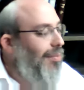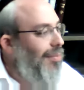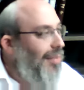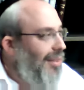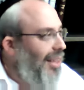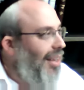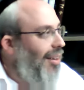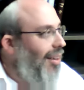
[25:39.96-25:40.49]

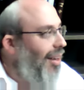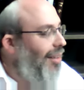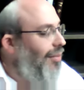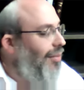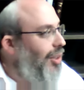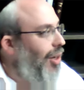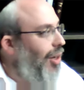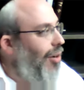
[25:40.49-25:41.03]
It's like a kind of
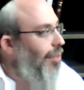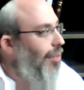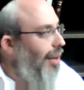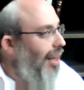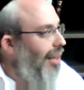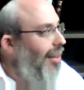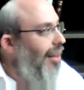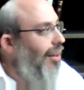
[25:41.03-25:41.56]
a joke, but
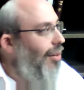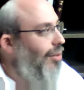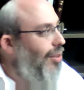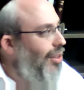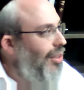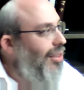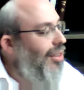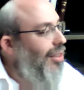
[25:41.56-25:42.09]
like, you know,
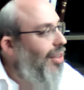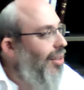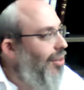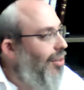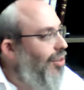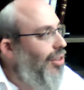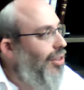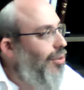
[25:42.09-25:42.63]
she's
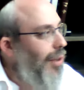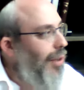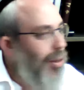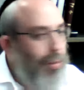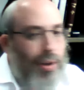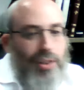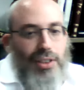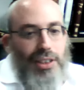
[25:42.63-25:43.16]

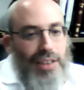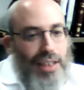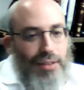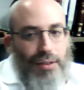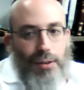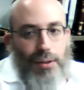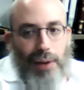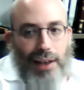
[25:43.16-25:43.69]
21, she's
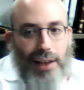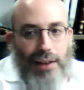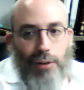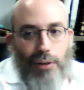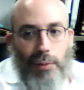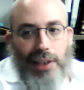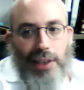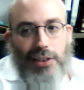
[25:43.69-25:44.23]
entered the waiting
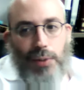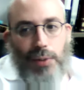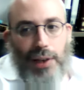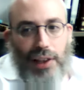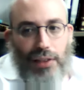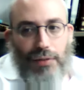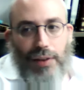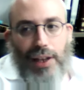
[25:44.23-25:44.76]
room. He's
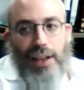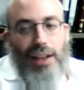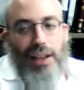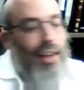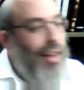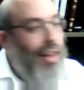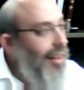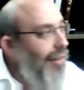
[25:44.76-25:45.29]
23,
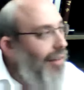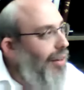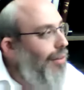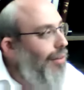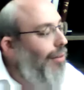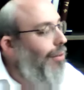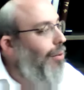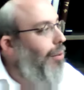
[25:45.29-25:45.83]
they've
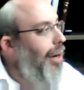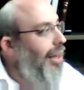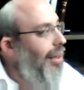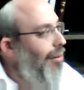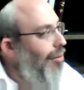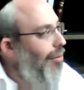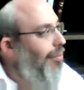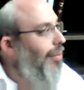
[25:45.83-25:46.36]
entered the waiting
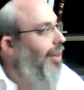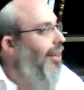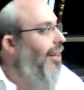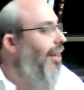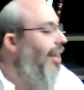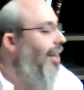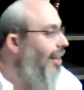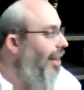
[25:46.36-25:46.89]

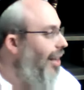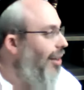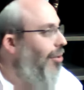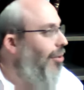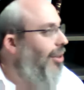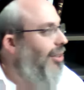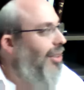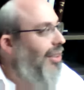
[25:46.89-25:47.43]
room. And now the
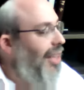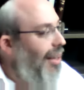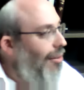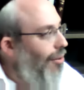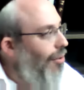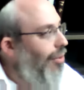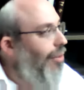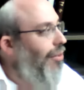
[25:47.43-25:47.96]
question is how
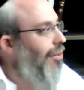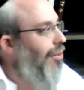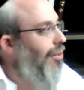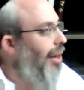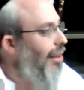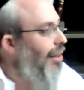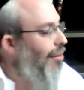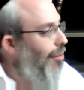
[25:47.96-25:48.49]
long they're in the
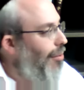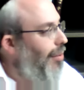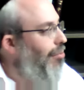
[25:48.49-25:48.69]
waiting room.